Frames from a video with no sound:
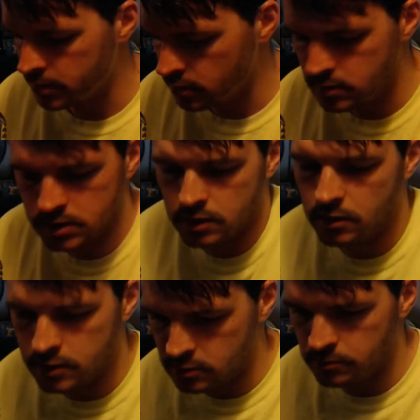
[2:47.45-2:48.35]
Those are the
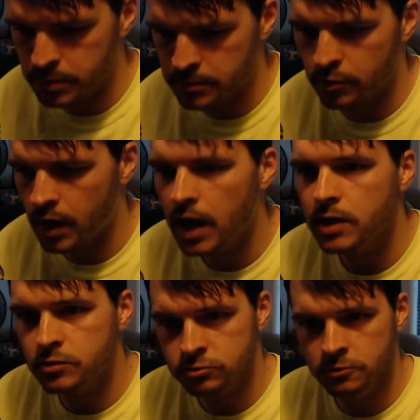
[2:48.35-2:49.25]
only 2 people I
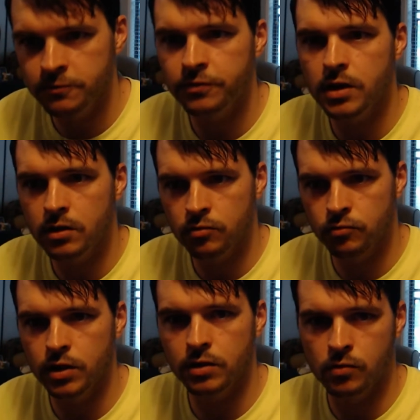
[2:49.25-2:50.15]
truthfully
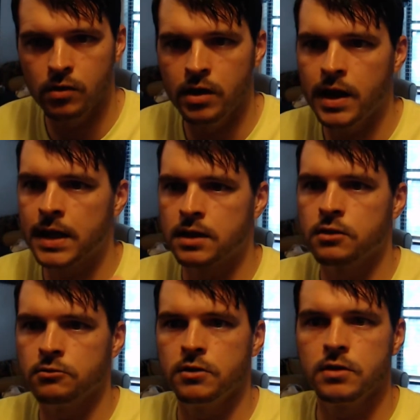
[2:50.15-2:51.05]
really want at
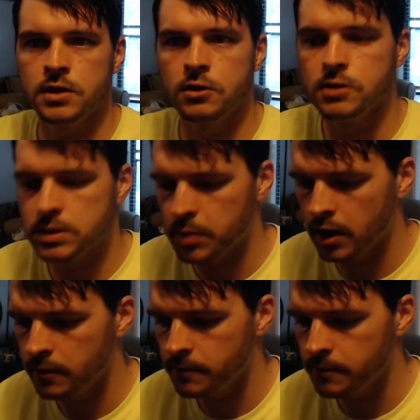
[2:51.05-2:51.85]
the third spot.